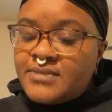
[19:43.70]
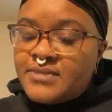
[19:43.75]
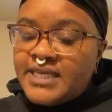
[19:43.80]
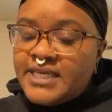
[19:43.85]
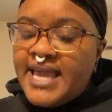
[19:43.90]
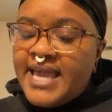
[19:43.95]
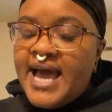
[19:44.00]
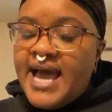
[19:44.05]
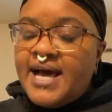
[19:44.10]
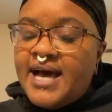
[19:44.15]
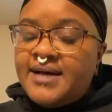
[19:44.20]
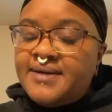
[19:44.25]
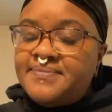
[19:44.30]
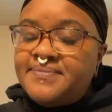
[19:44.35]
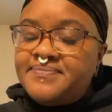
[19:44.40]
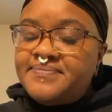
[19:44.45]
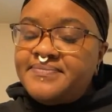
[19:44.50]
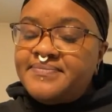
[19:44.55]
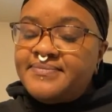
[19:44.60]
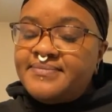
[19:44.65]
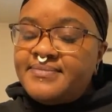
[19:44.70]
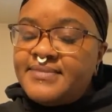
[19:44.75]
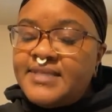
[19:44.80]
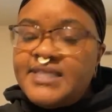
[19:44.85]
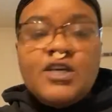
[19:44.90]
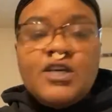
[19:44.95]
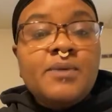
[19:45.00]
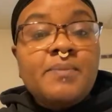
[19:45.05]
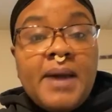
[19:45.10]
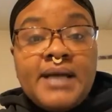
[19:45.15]
yeah,
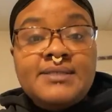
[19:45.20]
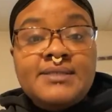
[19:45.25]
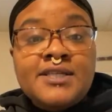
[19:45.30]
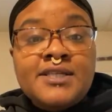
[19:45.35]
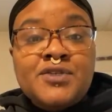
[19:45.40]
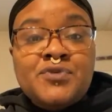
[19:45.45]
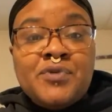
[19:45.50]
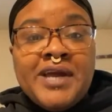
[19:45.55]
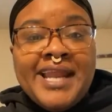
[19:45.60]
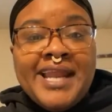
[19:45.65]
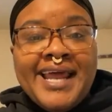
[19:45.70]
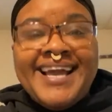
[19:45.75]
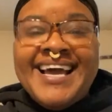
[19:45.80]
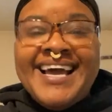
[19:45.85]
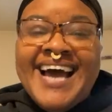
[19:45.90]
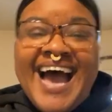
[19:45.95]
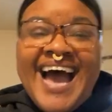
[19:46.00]
let's go back to this reading.